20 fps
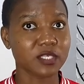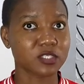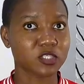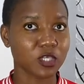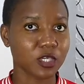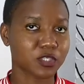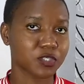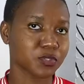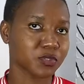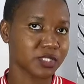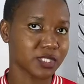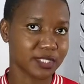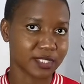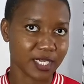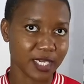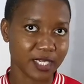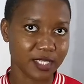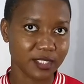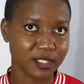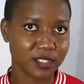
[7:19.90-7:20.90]
in subtle
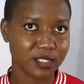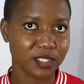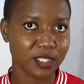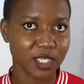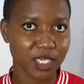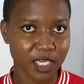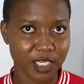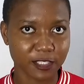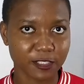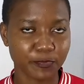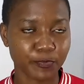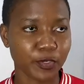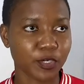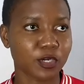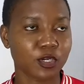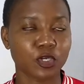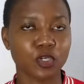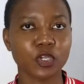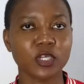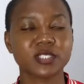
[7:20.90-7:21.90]
designs, yes,
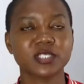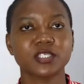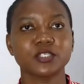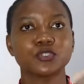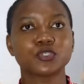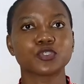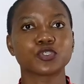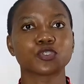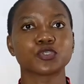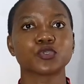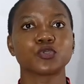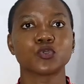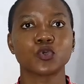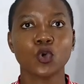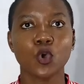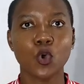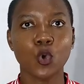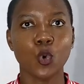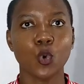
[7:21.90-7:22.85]
but nothing too